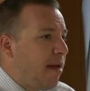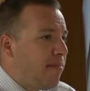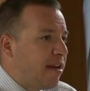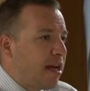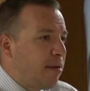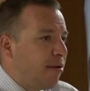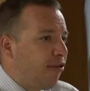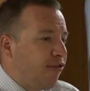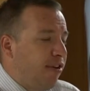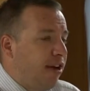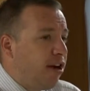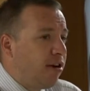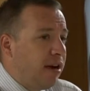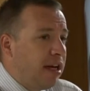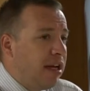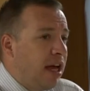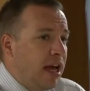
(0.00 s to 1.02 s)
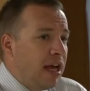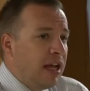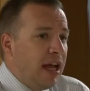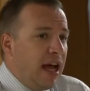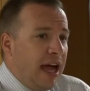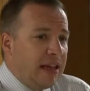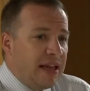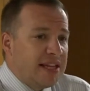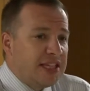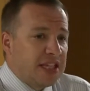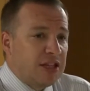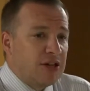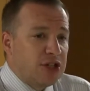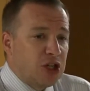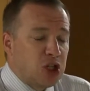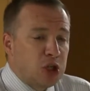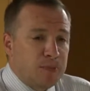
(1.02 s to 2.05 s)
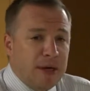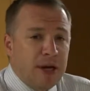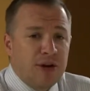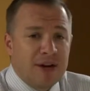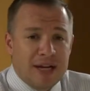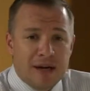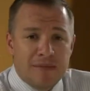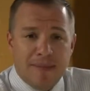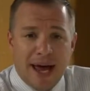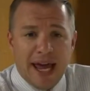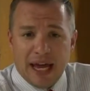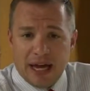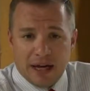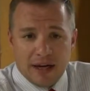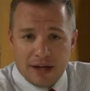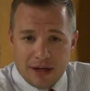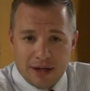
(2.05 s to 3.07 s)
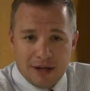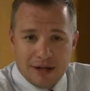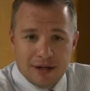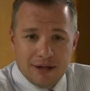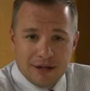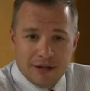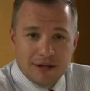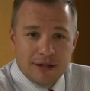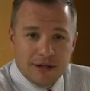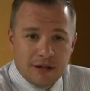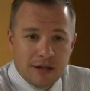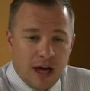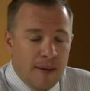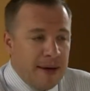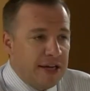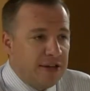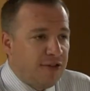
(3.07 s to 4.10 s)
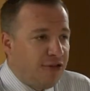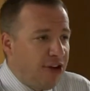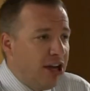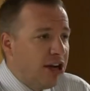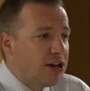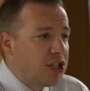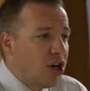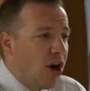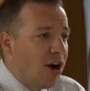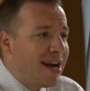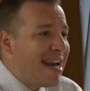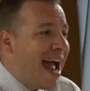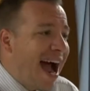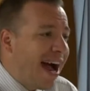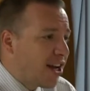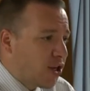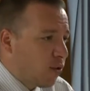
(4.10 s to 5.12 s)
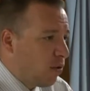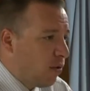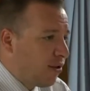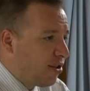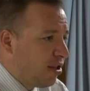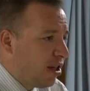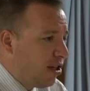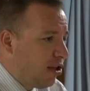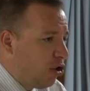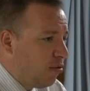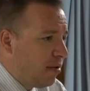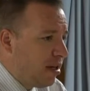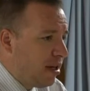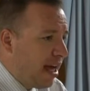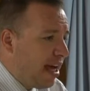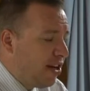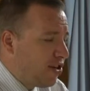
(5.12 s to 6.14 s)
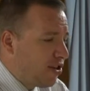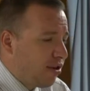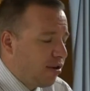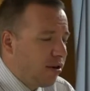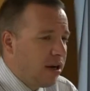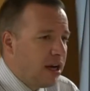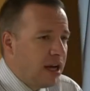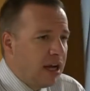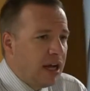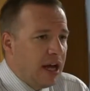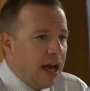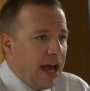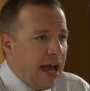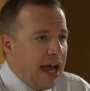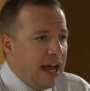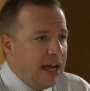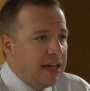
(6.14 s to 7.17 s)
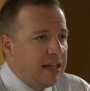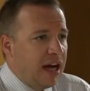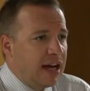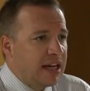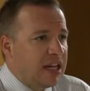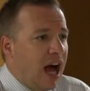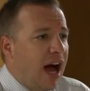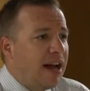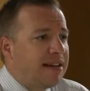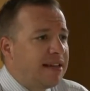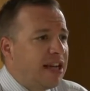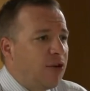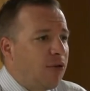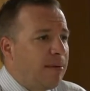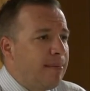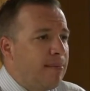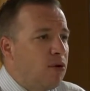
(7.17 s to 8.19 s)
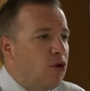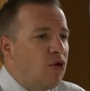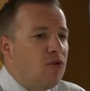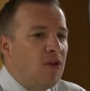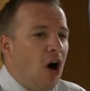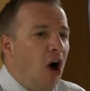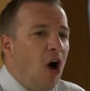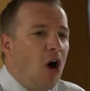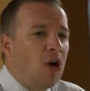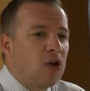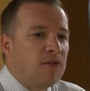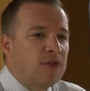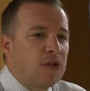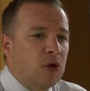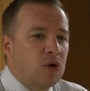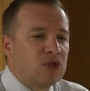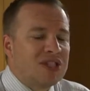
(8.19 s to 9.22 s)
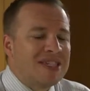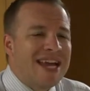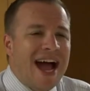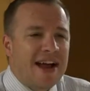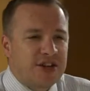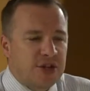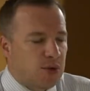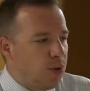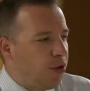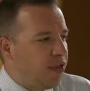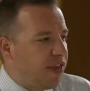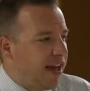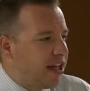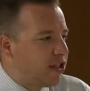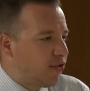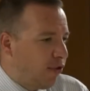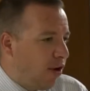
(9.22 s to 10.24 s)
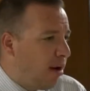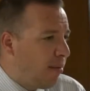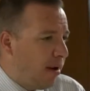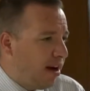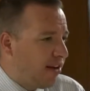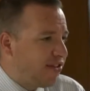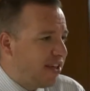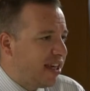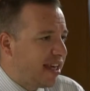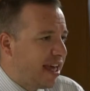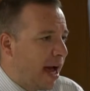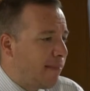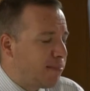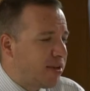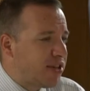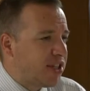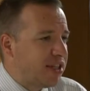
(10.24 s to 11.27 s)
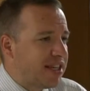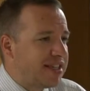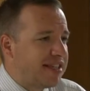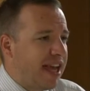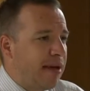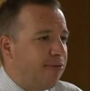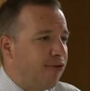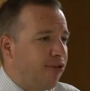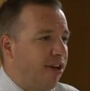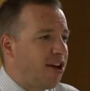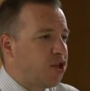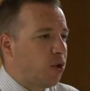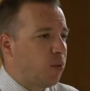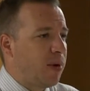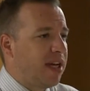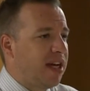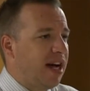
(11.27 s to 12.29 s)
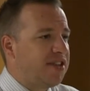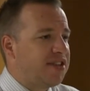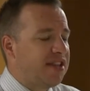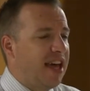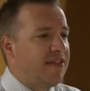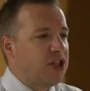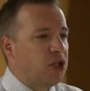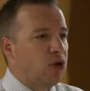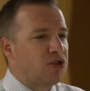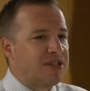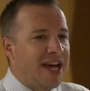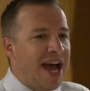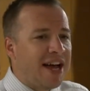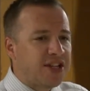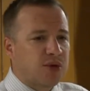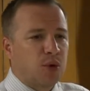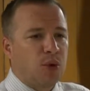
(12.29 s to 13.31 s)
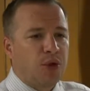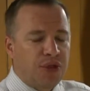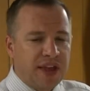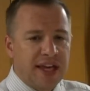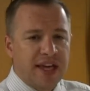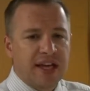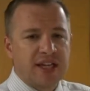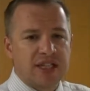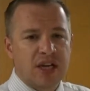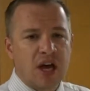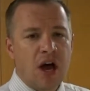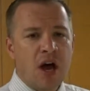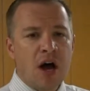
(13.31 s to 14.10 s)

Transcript: become a fear. And, and listen, there's a spirit in man. I mean, fears are natural to the human nature. And uh, God didn't remove all of those natural things from us. He kept us in the same flesh and we got saved. So those natural things